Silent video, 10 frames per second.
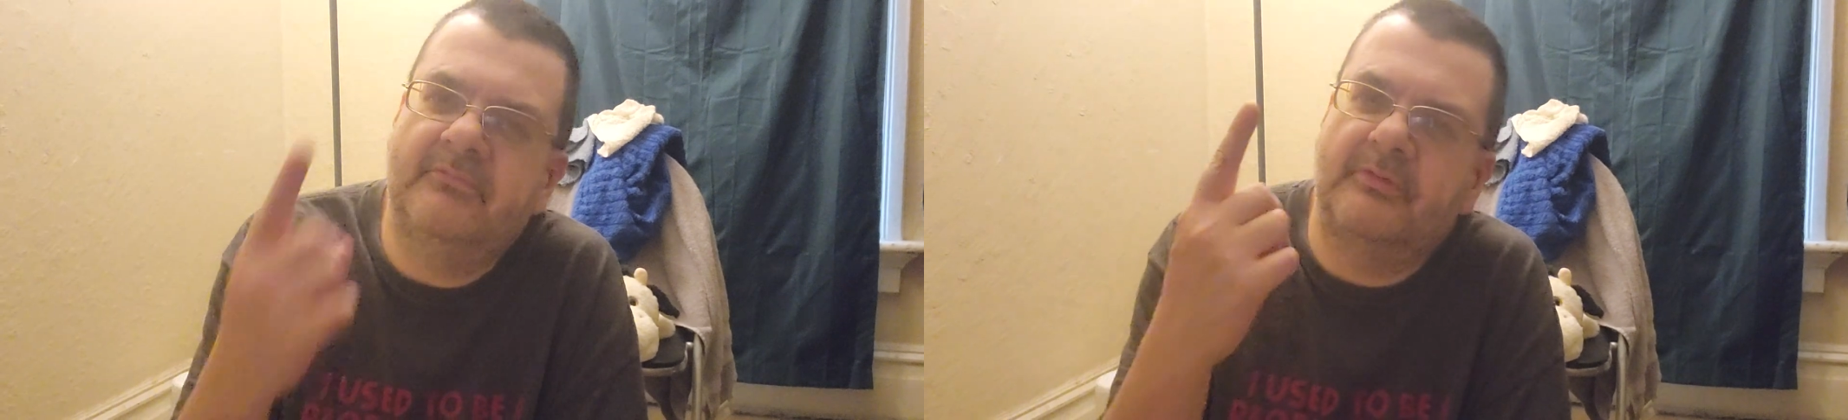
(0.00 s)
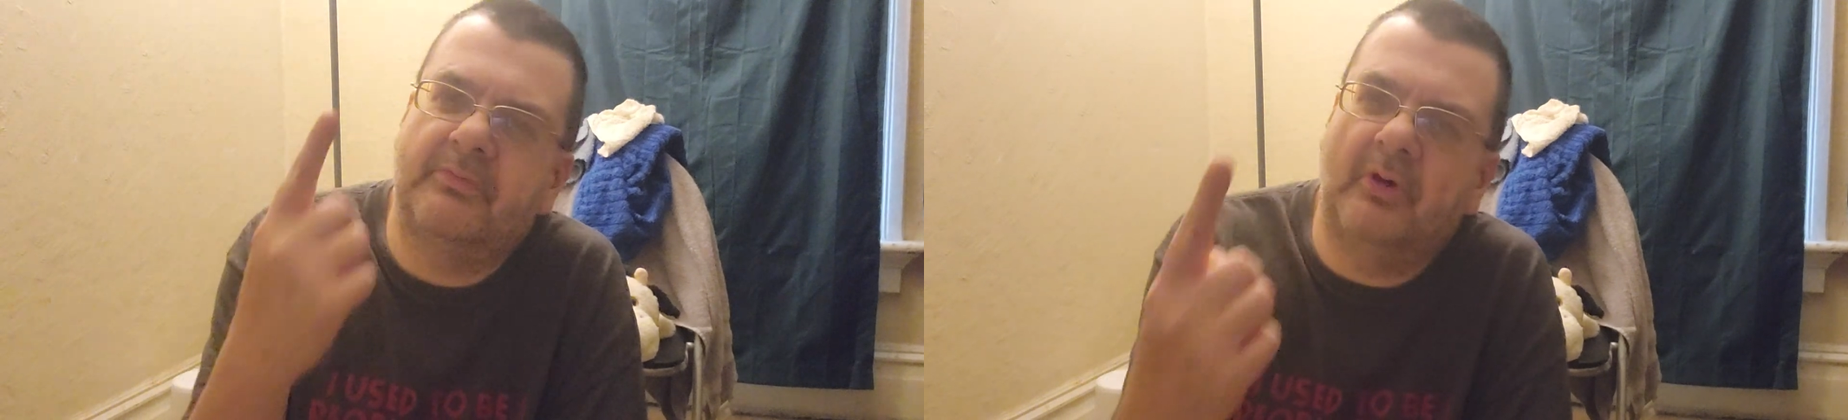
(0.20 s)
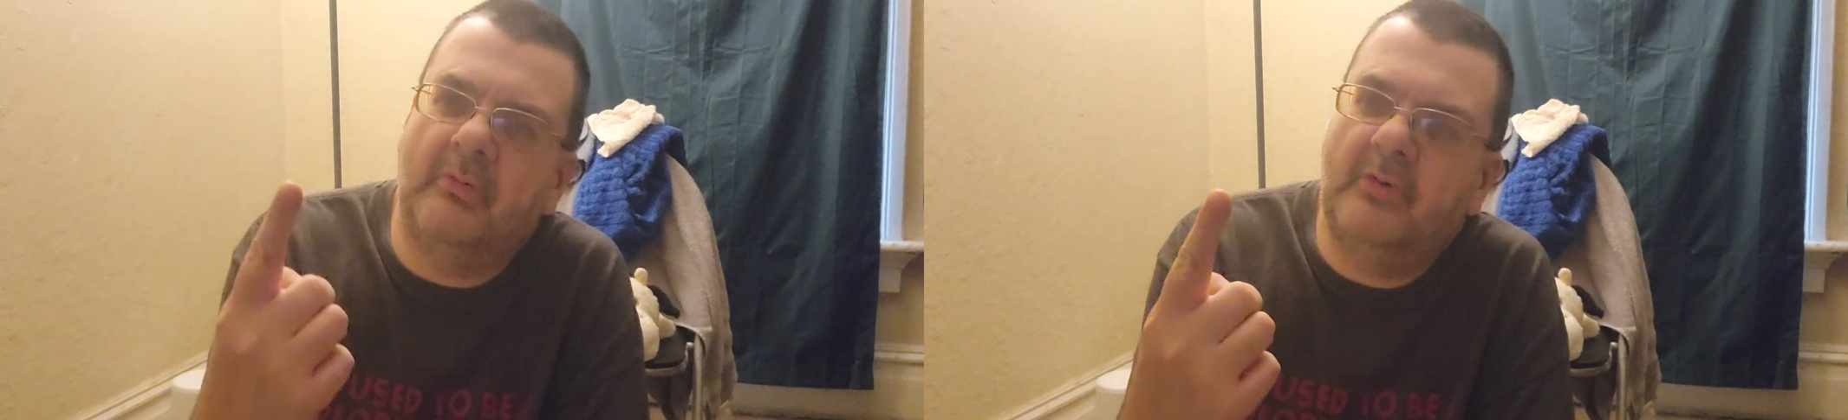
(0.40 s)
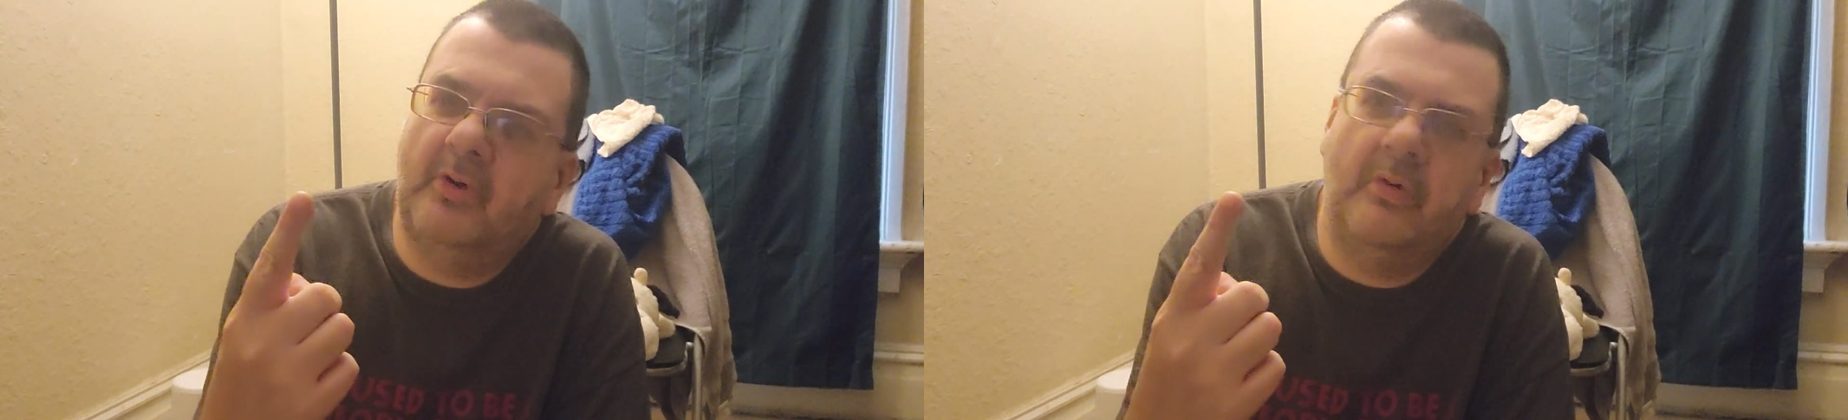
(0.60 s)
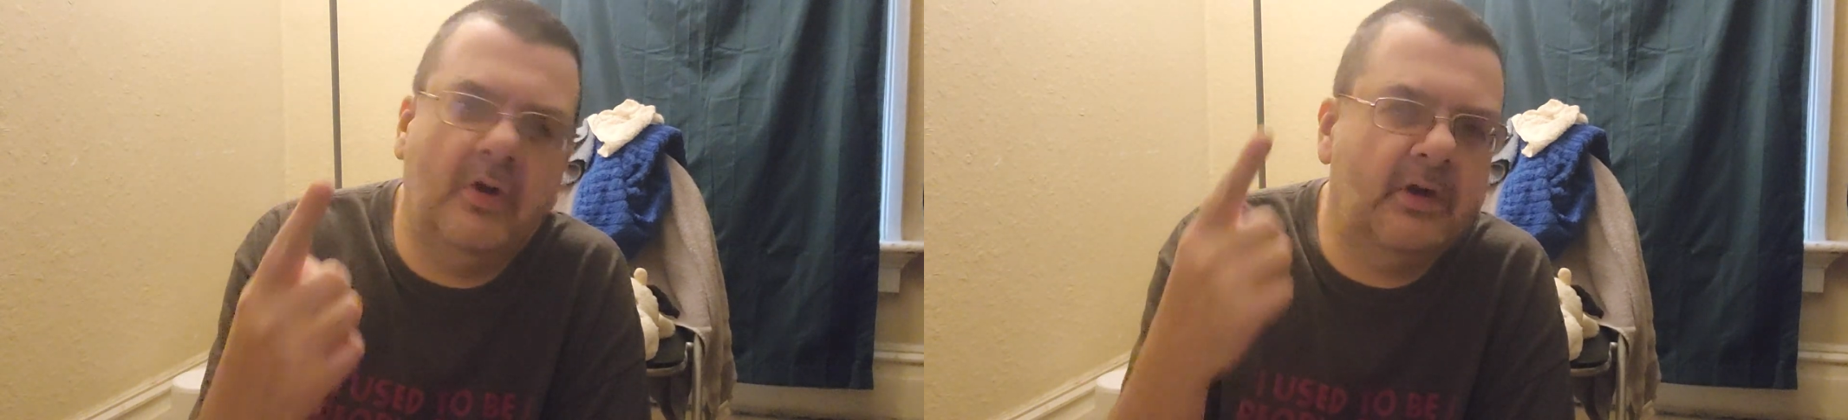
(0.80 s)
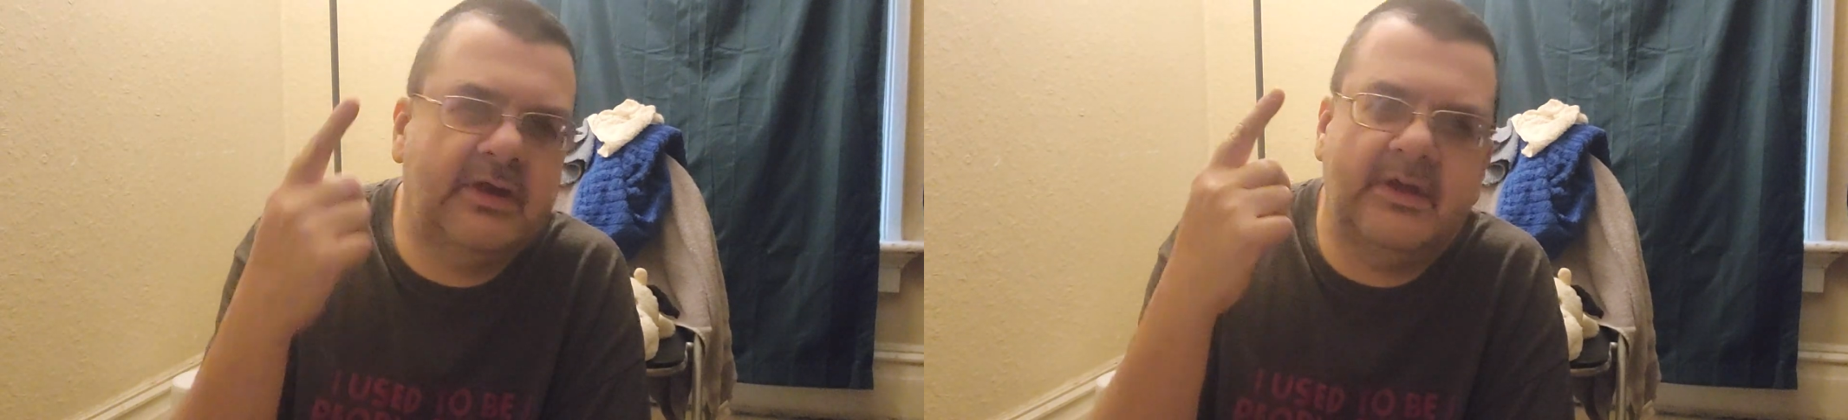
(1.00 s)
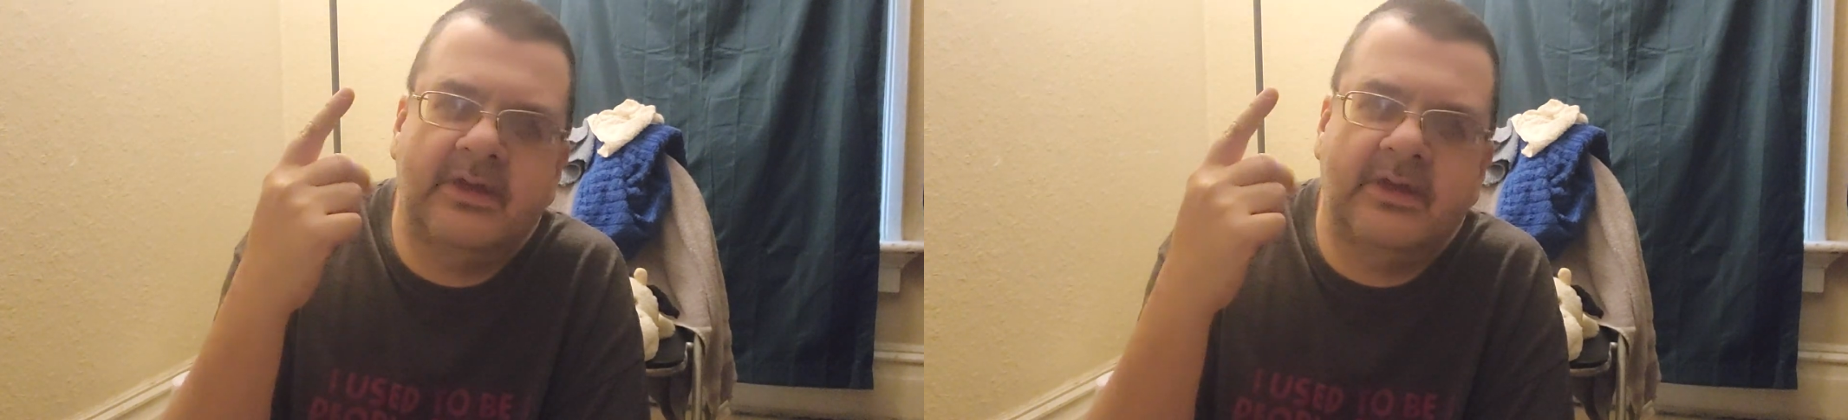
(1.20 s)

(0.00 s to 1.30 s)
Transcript: with promo work